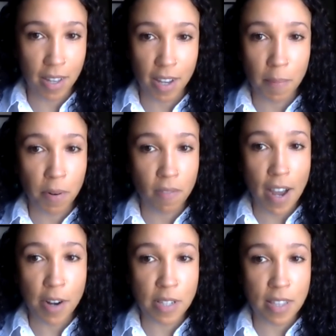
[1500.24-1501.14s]
the
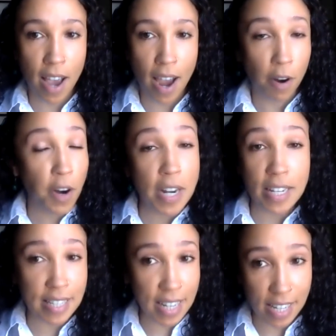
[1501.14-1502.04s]
providers that already
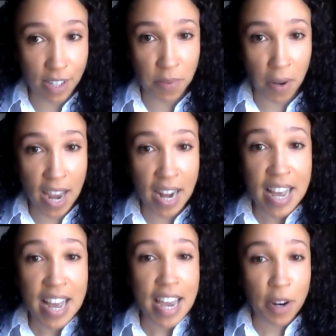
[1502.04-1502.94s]
exist, right?
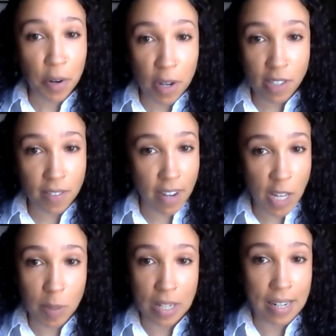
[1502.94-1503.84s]
Increased
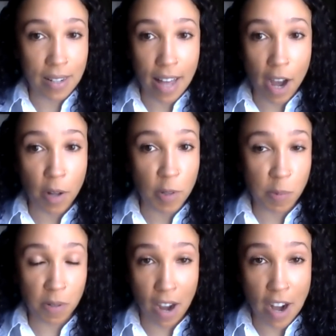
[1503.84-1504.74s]
investment can allow these
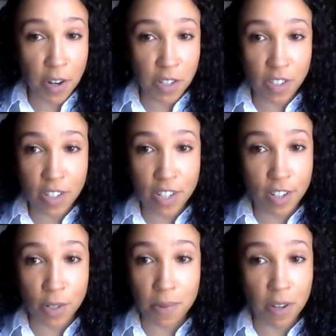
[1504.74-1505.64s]
providers to
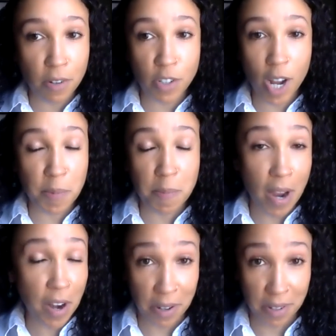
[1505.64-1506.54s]
do their jobs
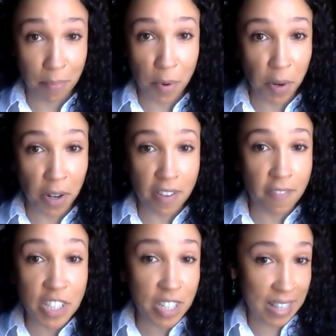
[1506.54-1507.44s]
better, more
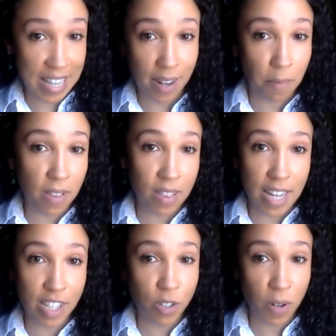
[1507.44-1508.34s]
efficiently, and with
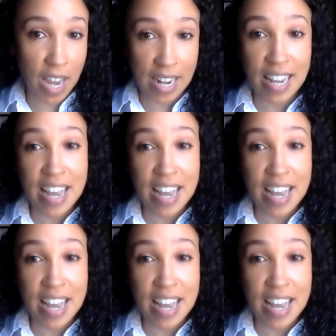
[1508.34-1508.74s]
less strain.